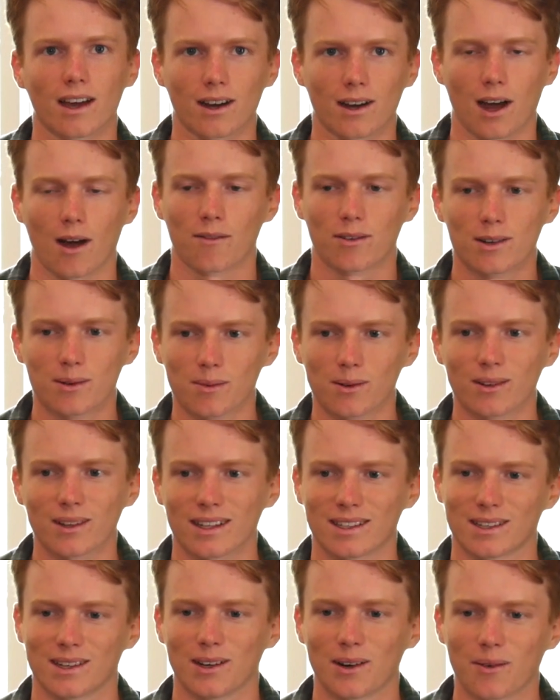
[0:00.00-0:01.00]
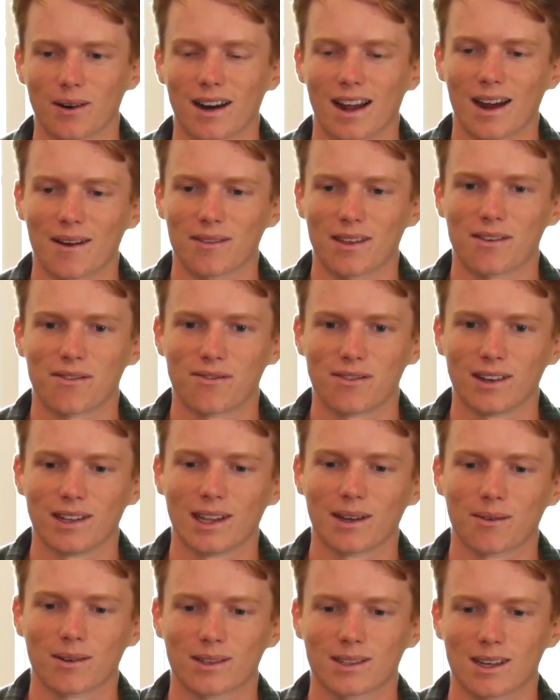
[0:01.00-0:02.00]
uncomfortable, and so you don't want to have that
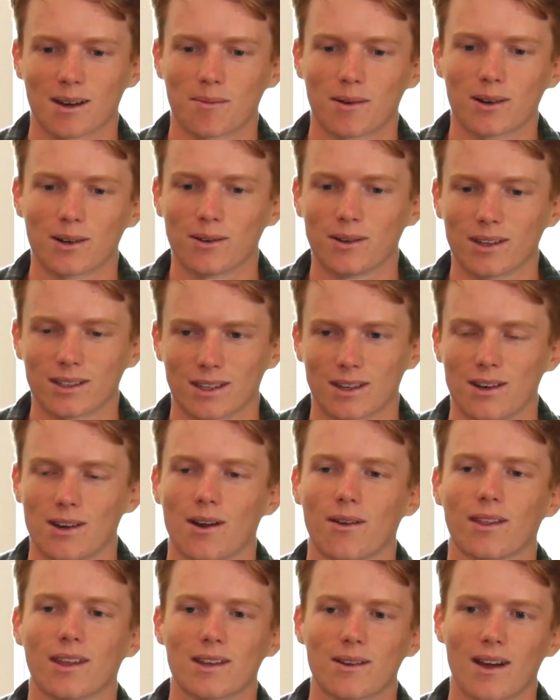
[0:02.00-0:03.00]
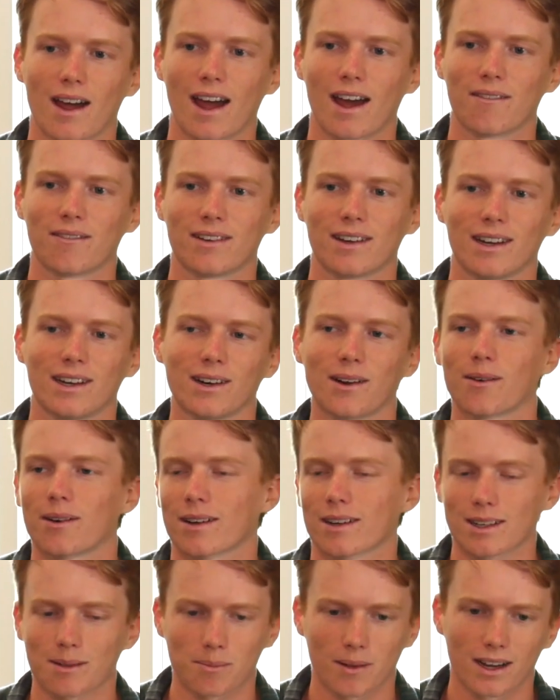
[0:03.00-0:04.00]
feeling with someone who doesn't know that you have it, and you don't want to
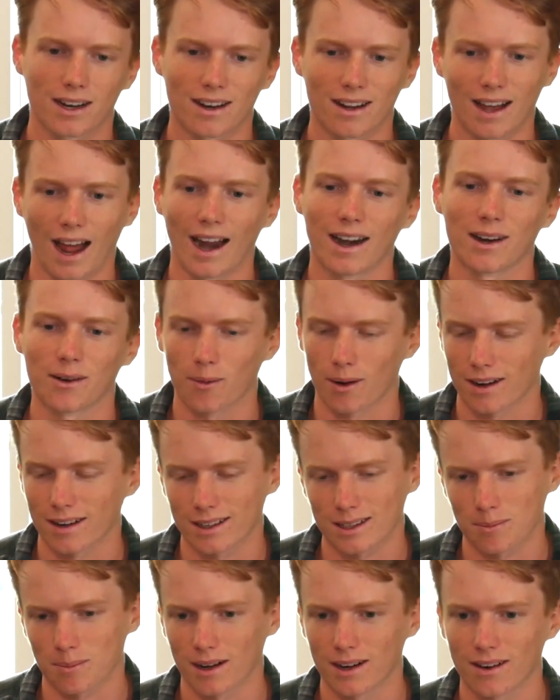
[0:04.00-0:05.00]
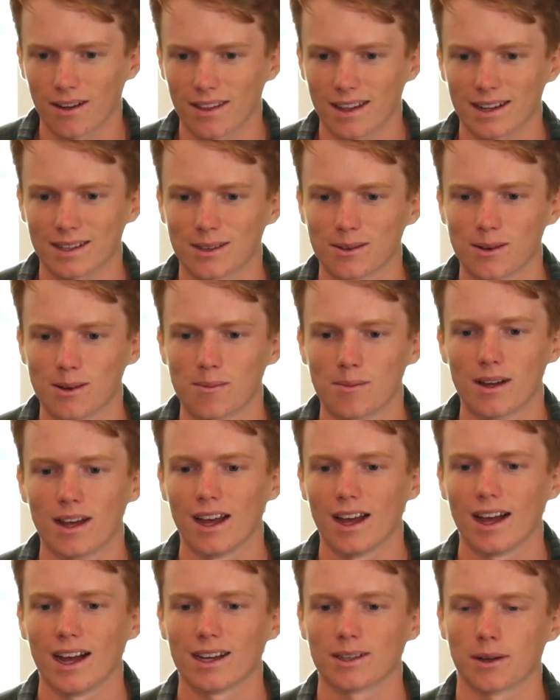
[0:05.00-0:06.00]
explain that. I didn't want to explain all that to him,
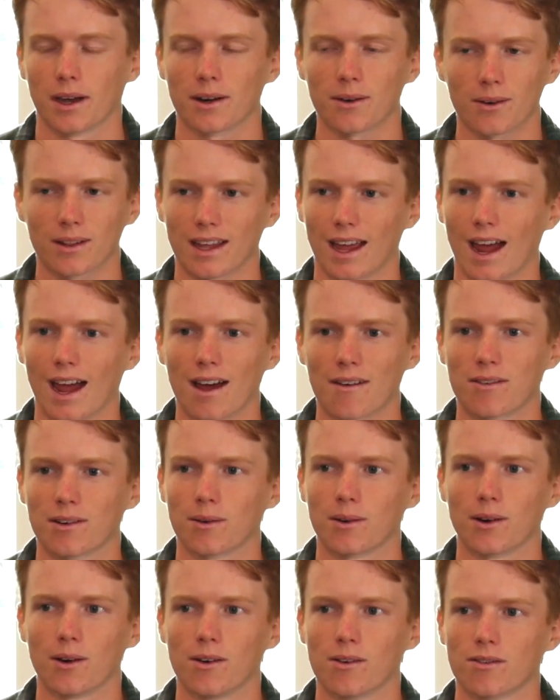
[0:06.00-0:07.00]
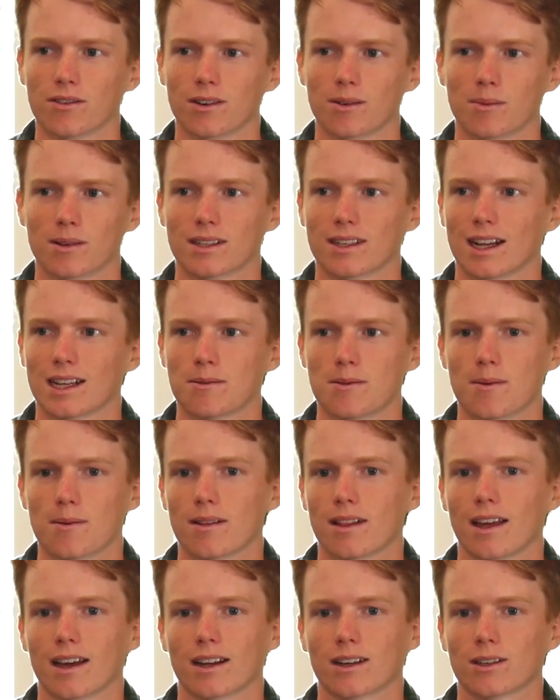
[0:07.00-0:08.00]
so I didn't really have anyone over besides maybe
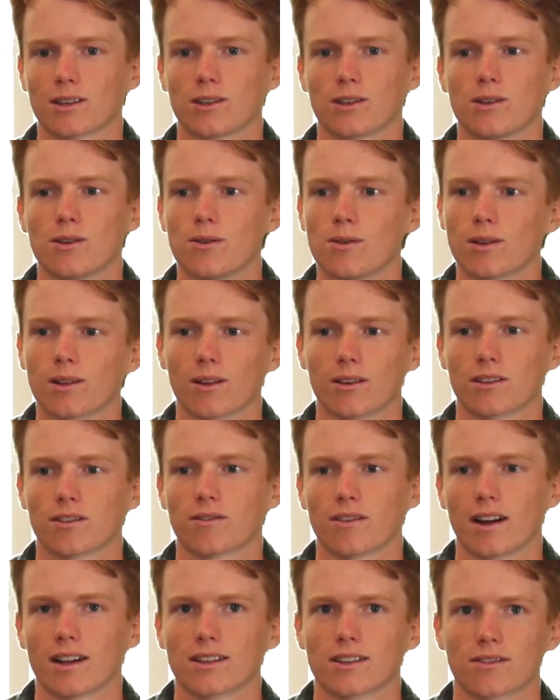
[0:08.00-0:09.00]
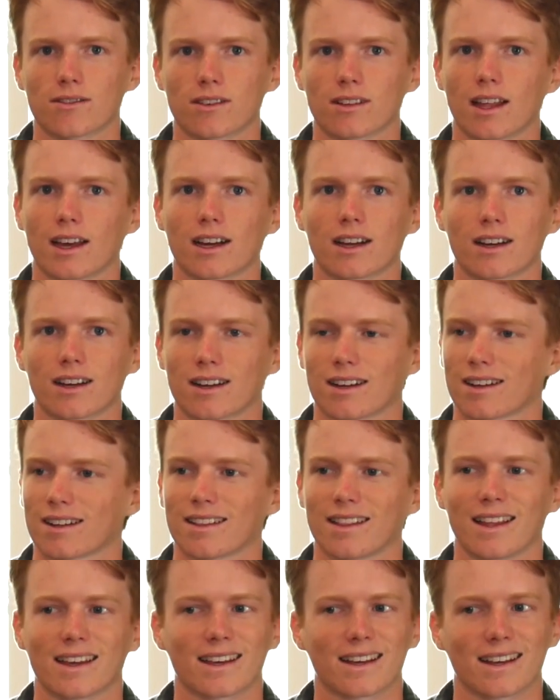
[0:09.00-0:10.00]
like two close friends for like
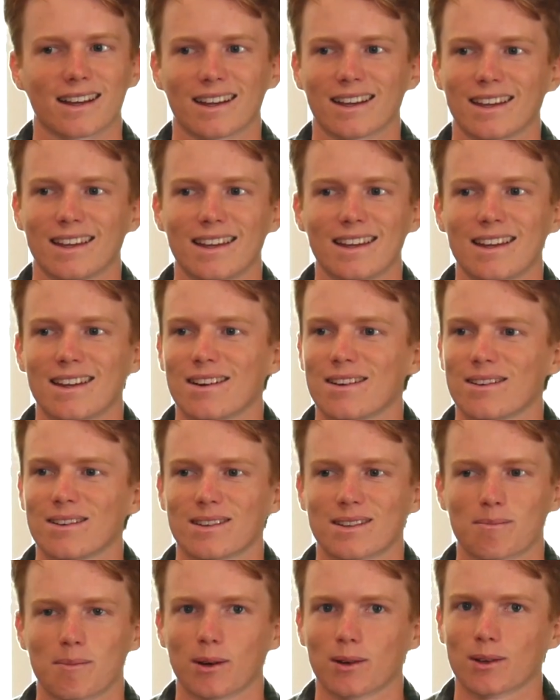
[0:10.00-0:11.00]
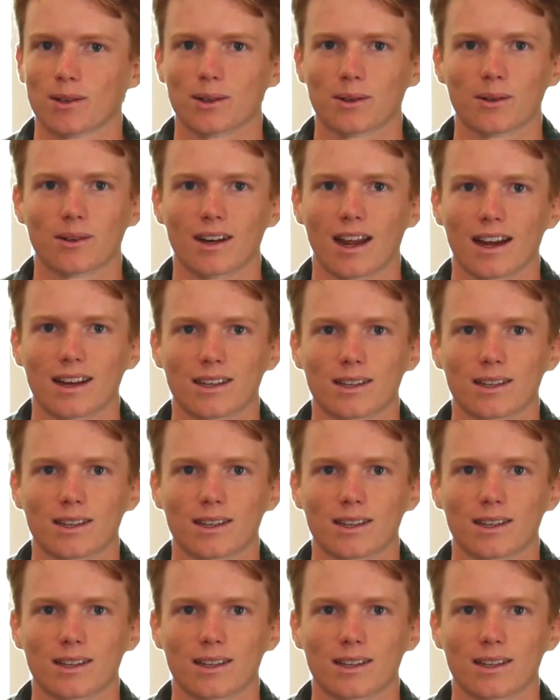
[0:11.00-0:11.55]
years, middle school and high